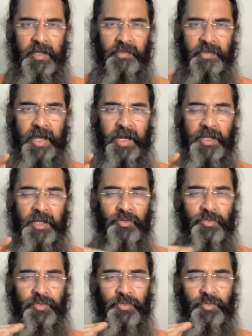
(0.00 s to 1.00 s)
There you
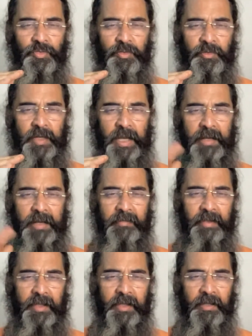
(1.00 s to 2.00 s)
could do
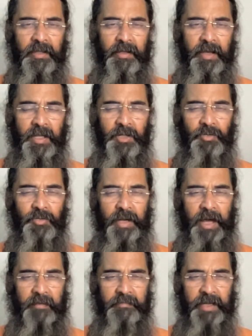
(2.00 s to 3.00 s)
anything and you could
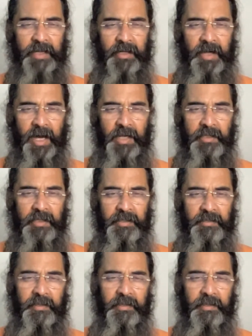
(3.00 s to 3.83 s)
have that. Ananda